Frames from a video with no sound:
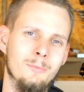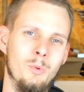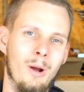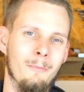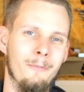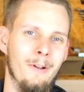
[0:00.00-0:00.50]

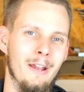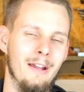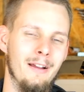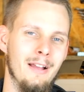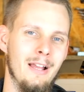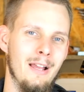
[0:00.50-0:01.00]
drum fair
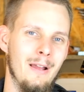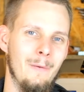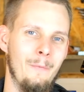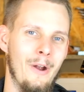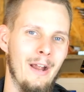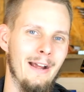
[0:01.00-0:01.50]

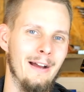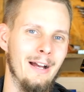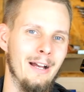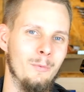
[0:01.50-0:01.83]
where I